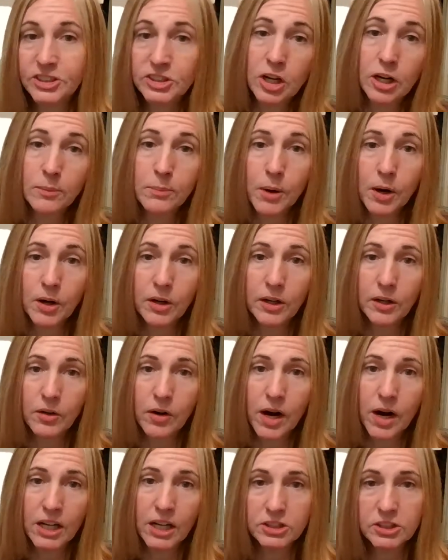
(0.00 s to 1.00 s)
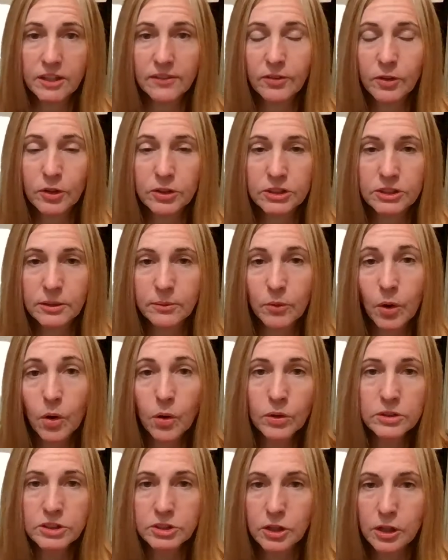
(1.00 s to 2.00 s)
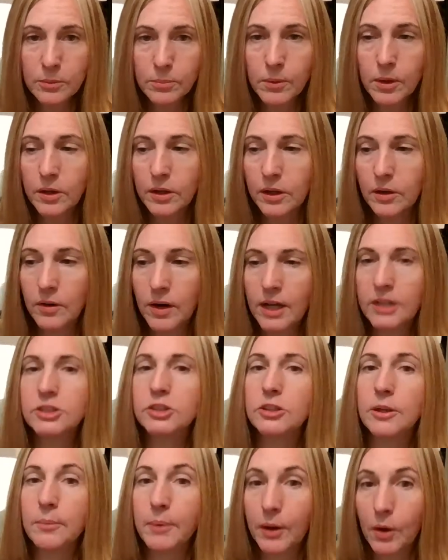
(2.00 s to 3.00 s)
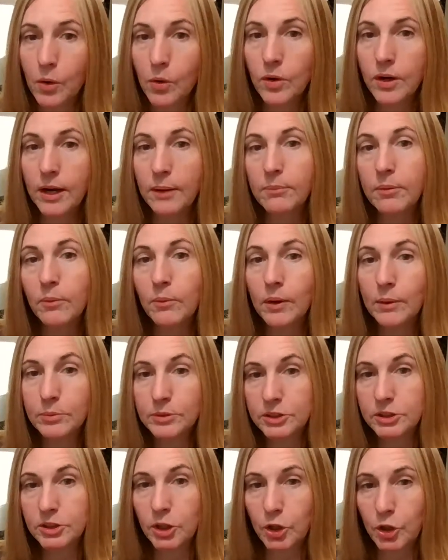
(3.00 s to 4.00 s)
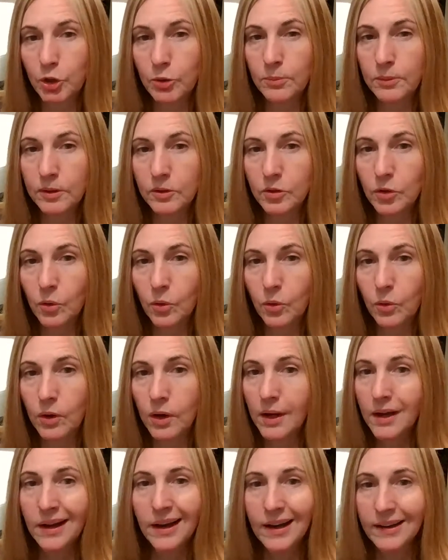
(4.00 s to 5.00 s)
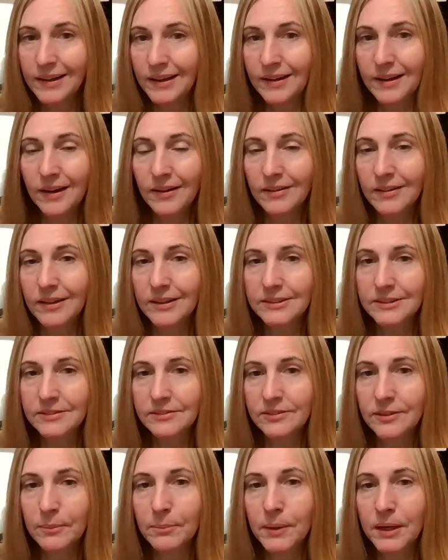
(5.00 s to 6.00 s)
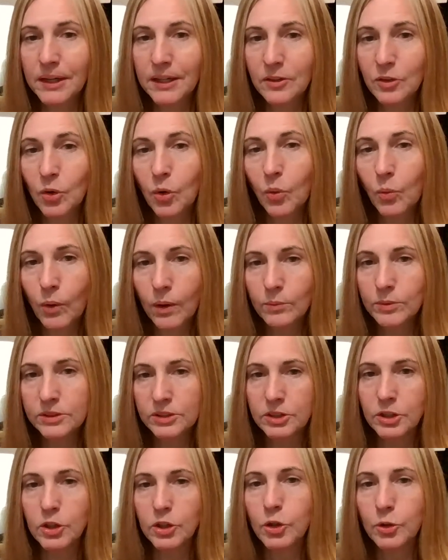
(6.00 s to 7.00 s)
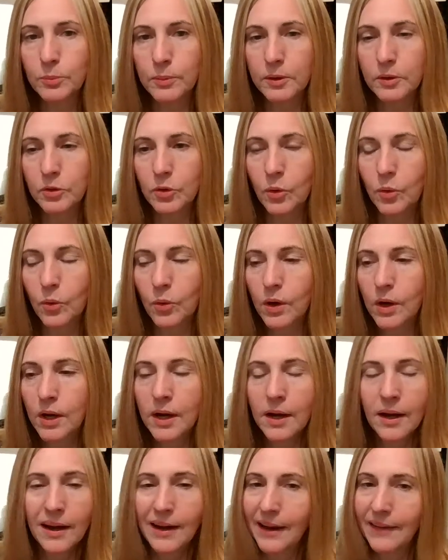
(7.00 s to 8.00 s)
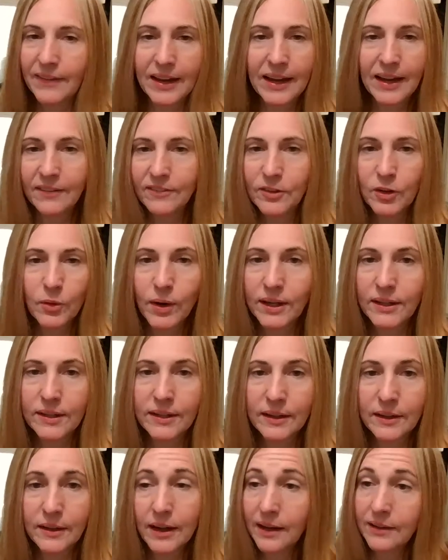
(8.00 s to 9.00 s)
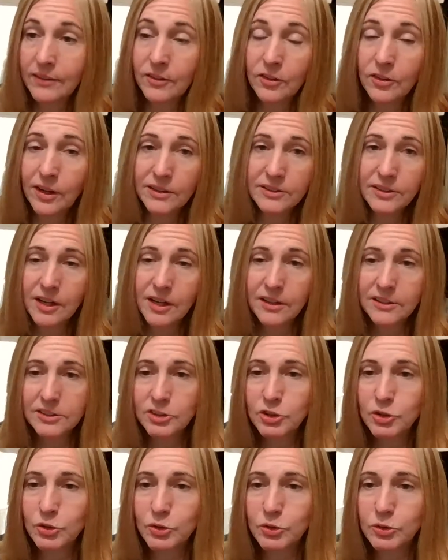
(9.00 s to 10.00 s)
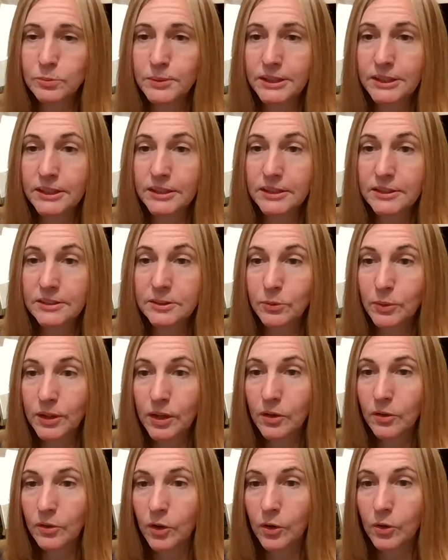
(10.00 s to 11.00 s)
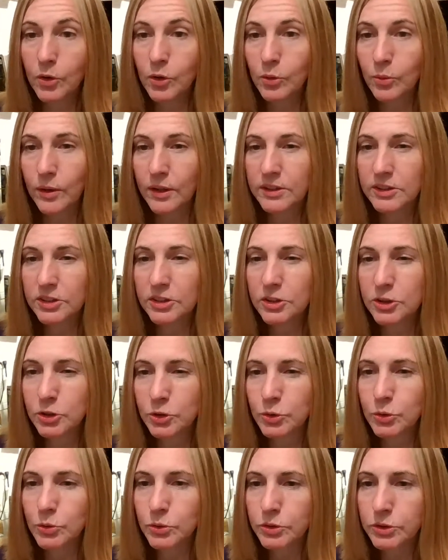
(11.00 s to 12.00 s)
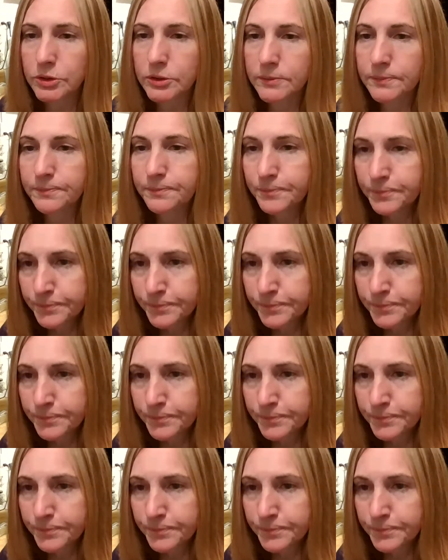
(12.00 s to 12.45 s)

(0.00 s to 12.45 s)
stock market crash. I've heard some, oh, a stock market crash. And I'm like, okay, but what was the human toll? I could care less of the money toll. What was the human toll? And they have no idea. And they're not taught in school because we all know who runs the schools.